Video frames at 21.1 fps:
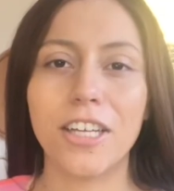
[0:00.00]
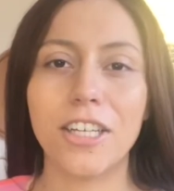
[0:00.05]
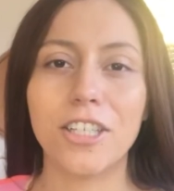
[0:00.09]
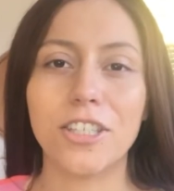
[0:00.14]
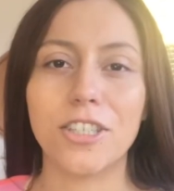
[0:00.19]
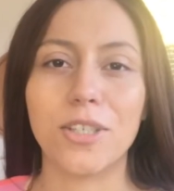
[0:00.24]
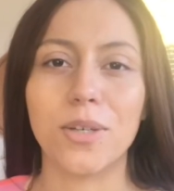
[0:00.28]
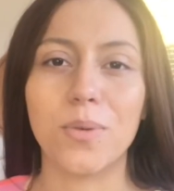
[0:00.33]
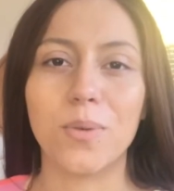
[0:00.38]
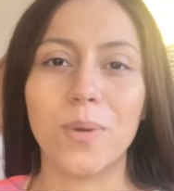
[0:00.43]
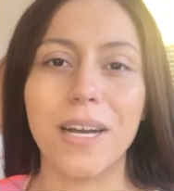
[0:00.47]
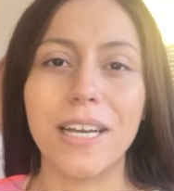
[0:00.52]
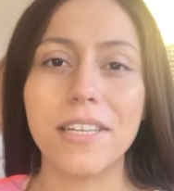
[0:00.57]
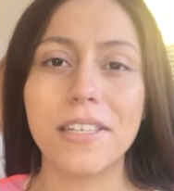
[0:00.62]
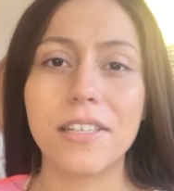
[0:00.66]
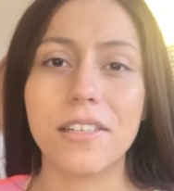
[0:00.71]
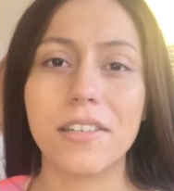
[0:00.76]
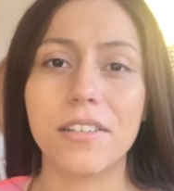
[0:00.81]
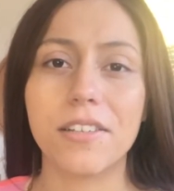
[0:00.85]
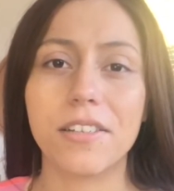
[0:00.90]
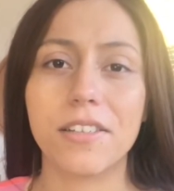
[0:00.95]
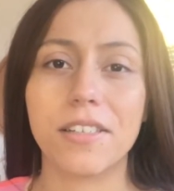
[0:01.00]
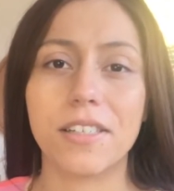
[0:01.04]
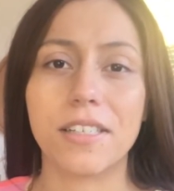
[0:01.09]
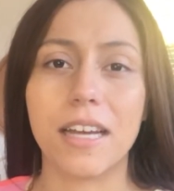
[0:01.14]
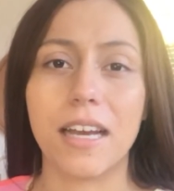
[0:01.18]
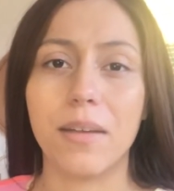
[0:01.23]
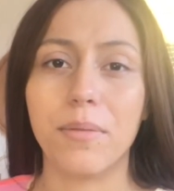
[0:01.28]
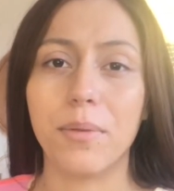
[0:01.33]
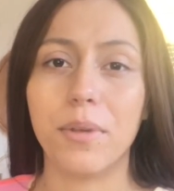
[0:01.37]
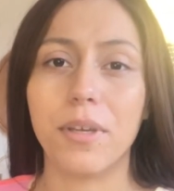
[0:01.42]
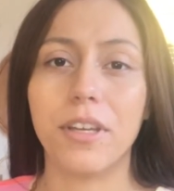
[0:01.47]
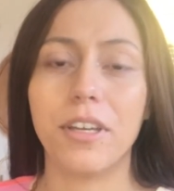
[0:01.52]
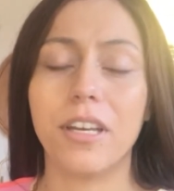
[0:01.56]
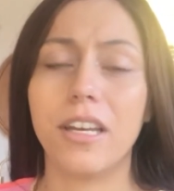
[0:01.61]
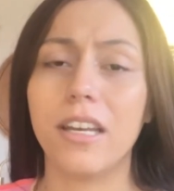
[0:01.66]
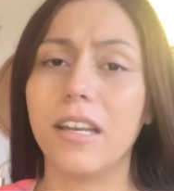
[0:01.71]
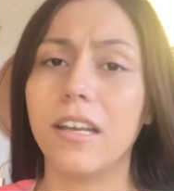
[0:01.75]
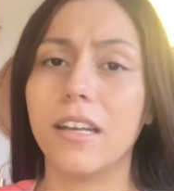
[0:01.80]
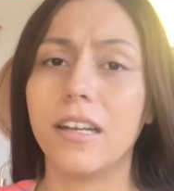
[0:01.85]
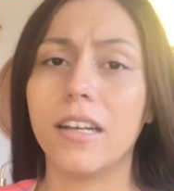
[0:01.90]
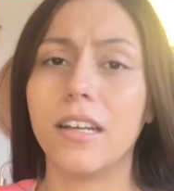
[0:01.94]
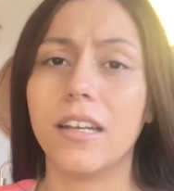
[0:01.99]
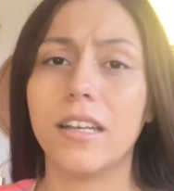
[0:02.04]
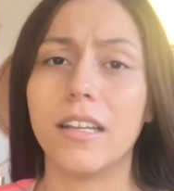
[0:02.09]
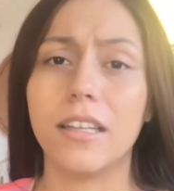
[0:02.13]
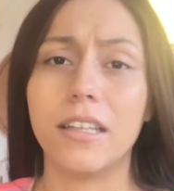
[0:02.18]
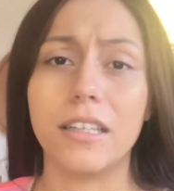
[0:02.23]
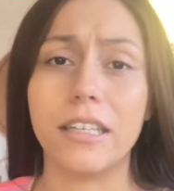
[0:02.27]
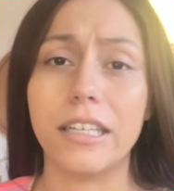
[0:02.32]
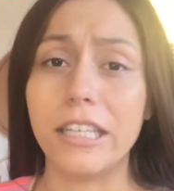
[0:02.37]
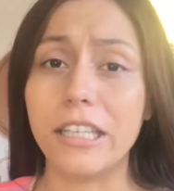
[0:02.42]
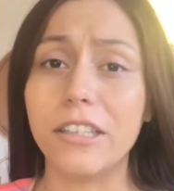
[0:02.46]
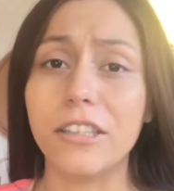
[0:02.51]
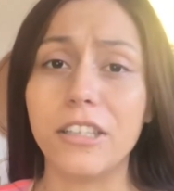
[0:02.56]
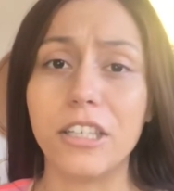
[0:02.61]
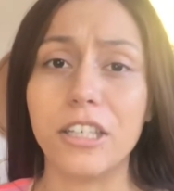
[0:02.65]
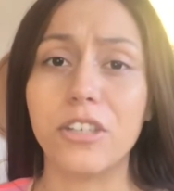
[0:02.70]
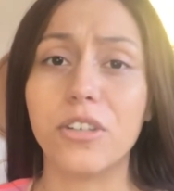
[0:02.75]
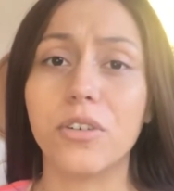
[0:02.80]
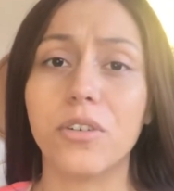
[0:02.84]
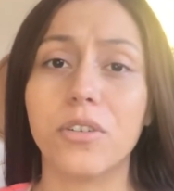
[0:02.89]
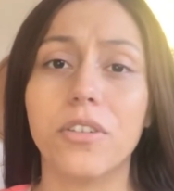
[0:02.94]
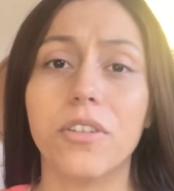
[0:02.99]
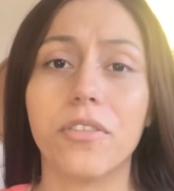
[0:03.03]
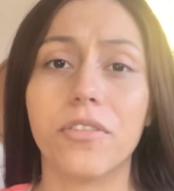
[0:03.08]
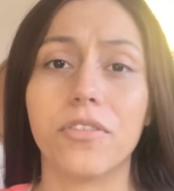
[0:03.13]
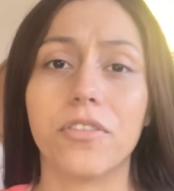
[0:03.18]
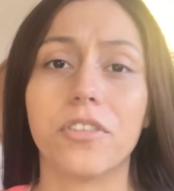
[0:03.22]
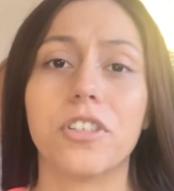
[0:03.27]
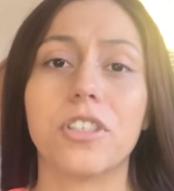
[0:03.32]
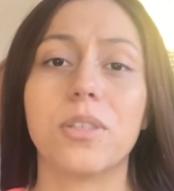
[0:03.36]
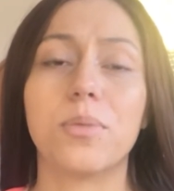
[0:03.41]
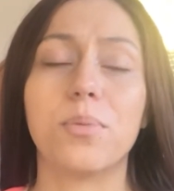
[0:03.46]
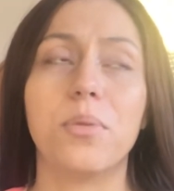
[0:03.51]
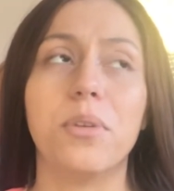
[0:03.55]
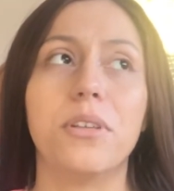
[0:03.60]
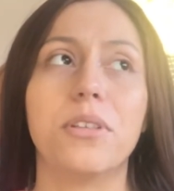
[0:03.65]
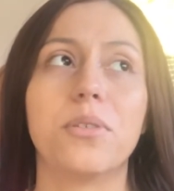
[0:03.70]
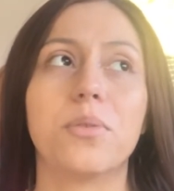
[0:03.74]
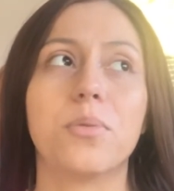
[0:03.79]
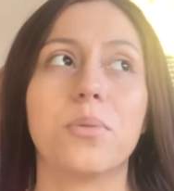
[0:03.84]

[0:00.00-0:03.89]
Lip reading: So why is psilocybin illegal in the first place?